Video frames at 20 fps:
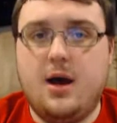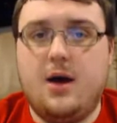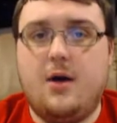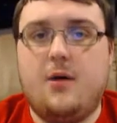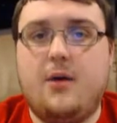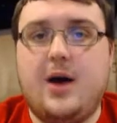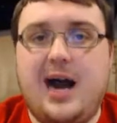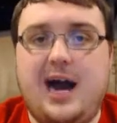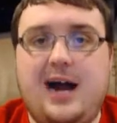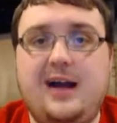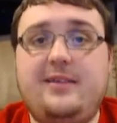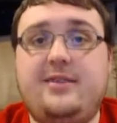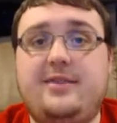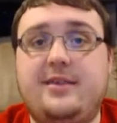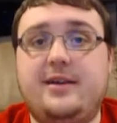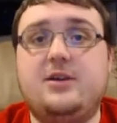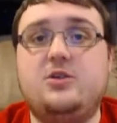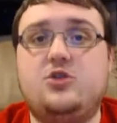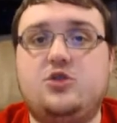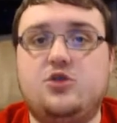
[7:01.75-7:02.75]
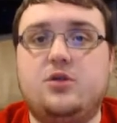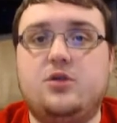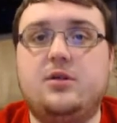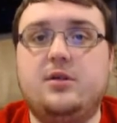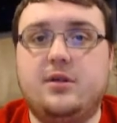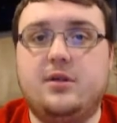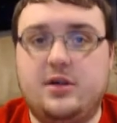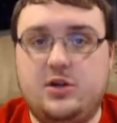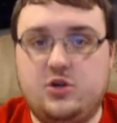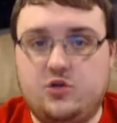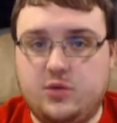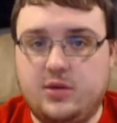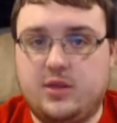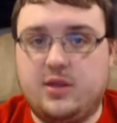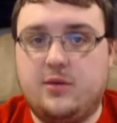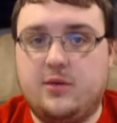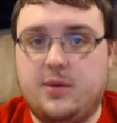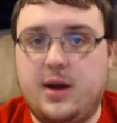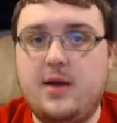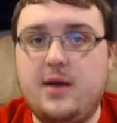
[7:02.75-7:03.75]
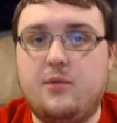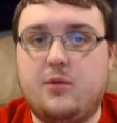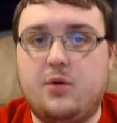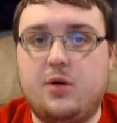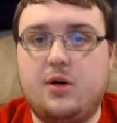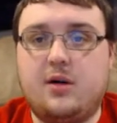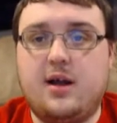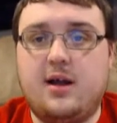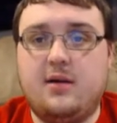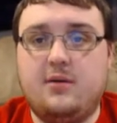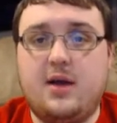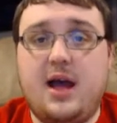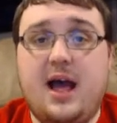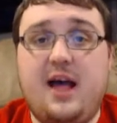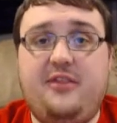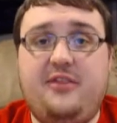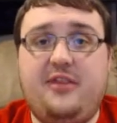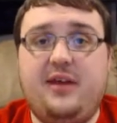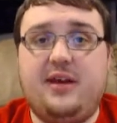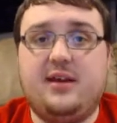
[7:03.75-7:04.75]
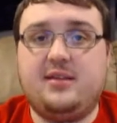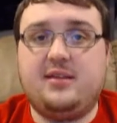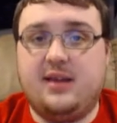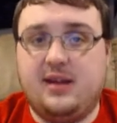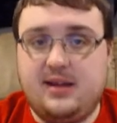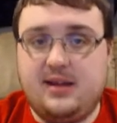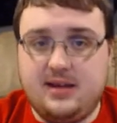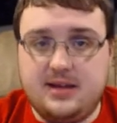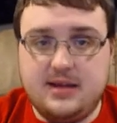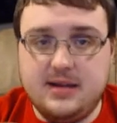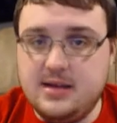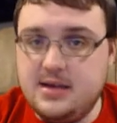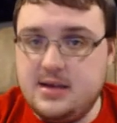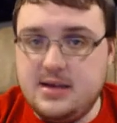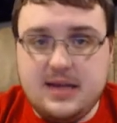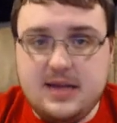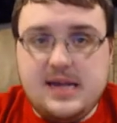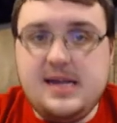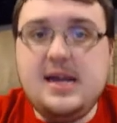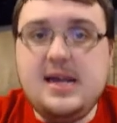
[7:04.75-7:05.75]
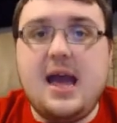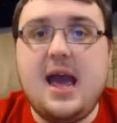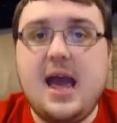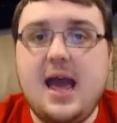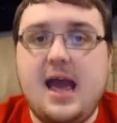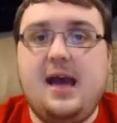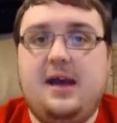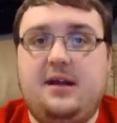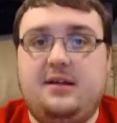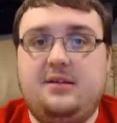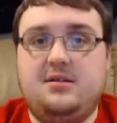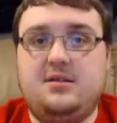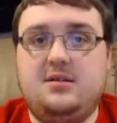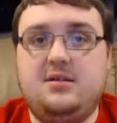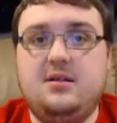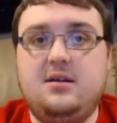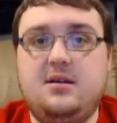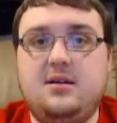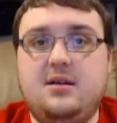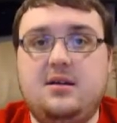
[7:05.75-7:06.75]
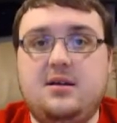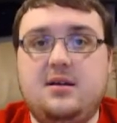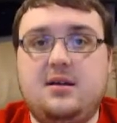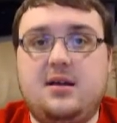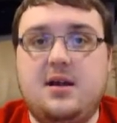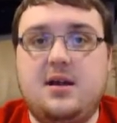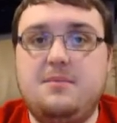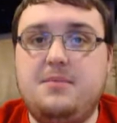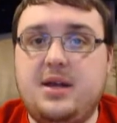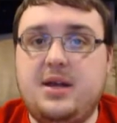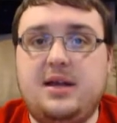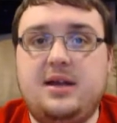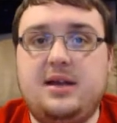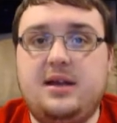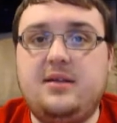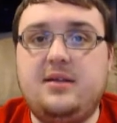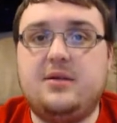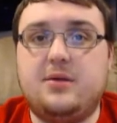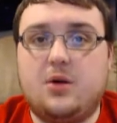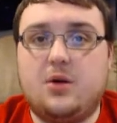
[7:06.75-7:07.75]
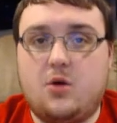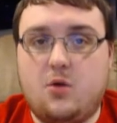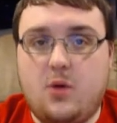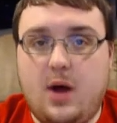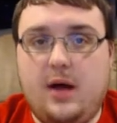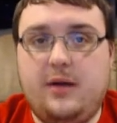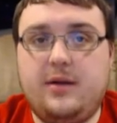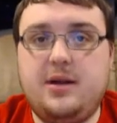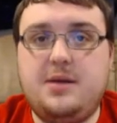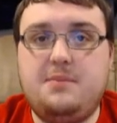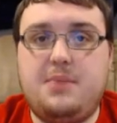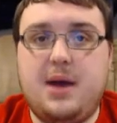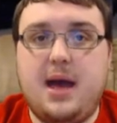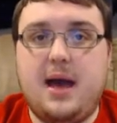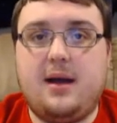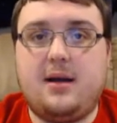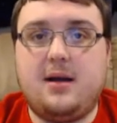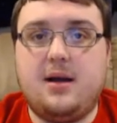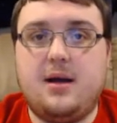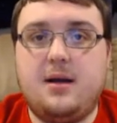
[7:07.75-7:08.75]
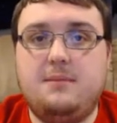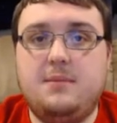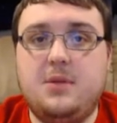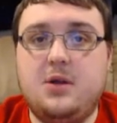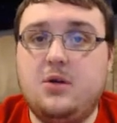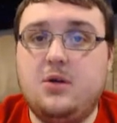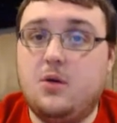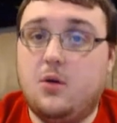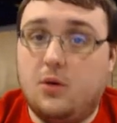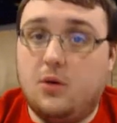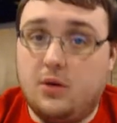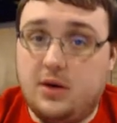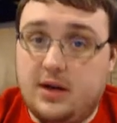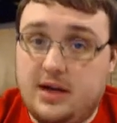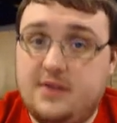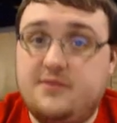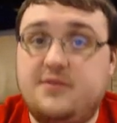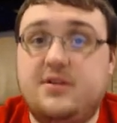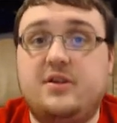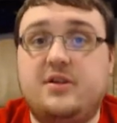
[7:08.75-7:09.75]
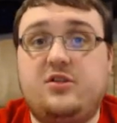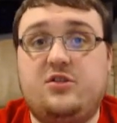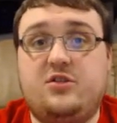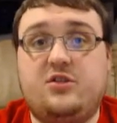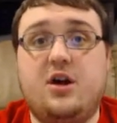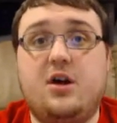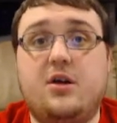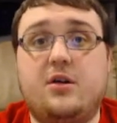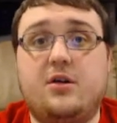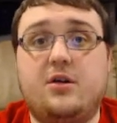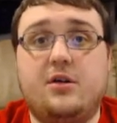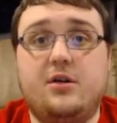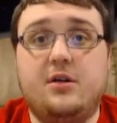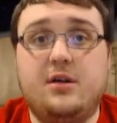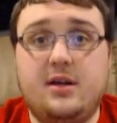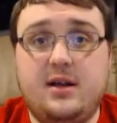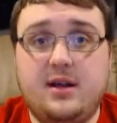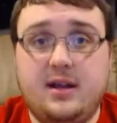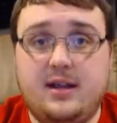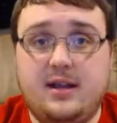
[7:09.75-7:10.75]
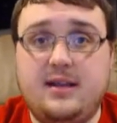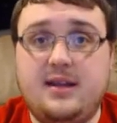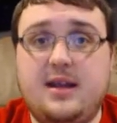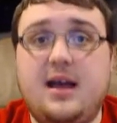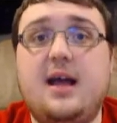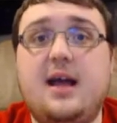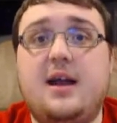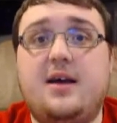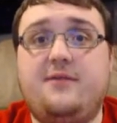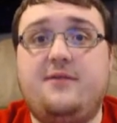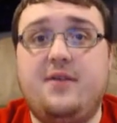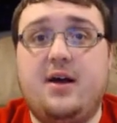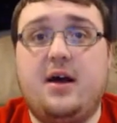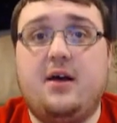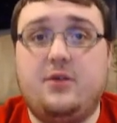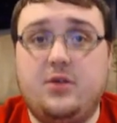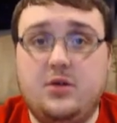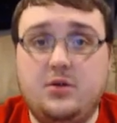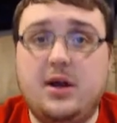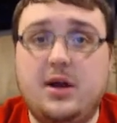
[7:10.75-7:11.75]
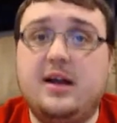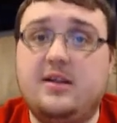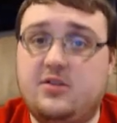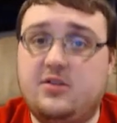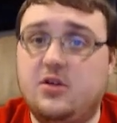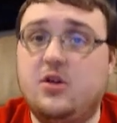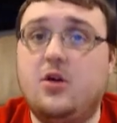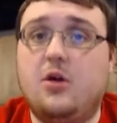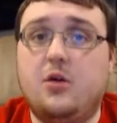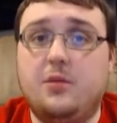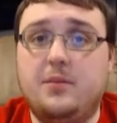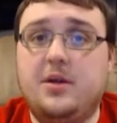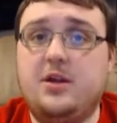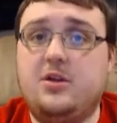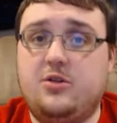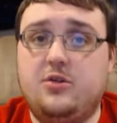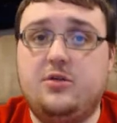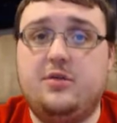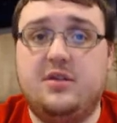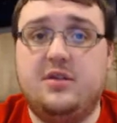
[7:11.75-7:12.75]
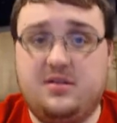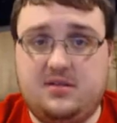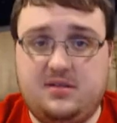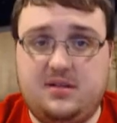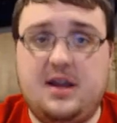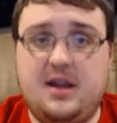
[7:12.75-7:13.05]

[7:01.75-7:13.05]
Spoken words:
No, I think Jordan Lynch, with the right work ethic that he has, can be either a quality backup or even a starter in the NFL. You guys can hold me to this.